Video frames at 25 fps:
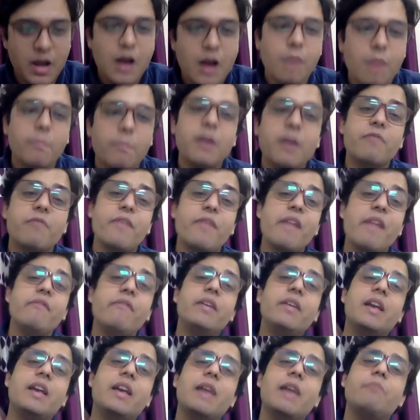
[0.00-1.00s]
But when we
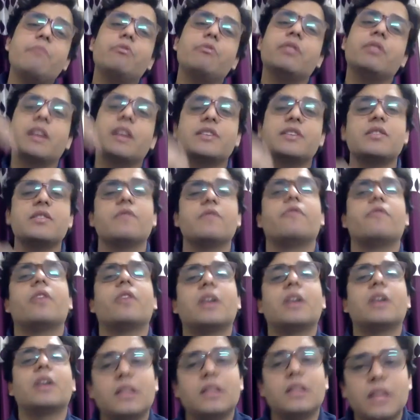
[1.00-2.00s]
came to section
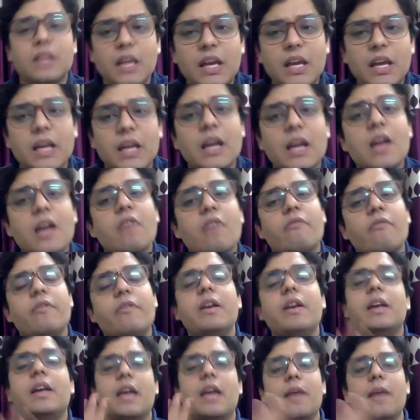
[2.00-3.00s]
43, we
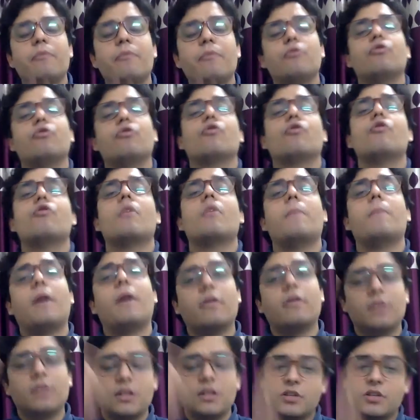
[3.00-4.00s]
came to know about
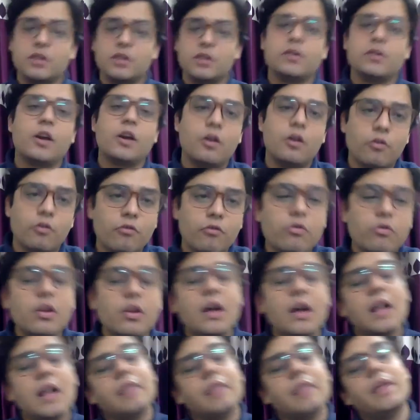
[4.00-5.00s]
the general rule
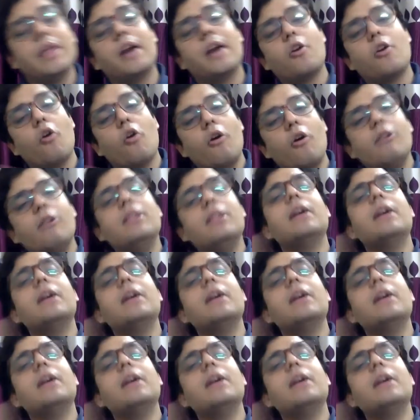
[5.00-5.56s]
that all the